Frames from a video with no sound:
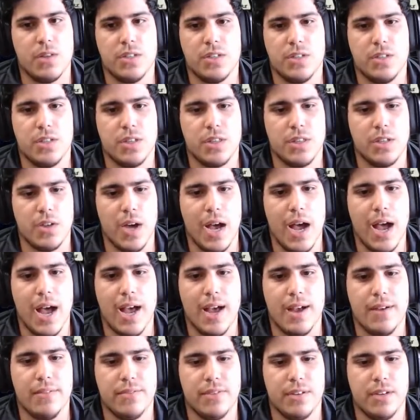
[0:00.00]
good to
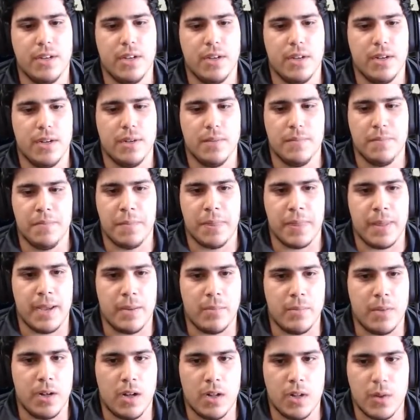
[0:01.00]
have,
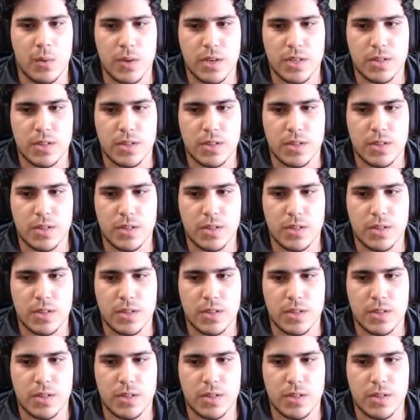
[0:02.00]
I'm always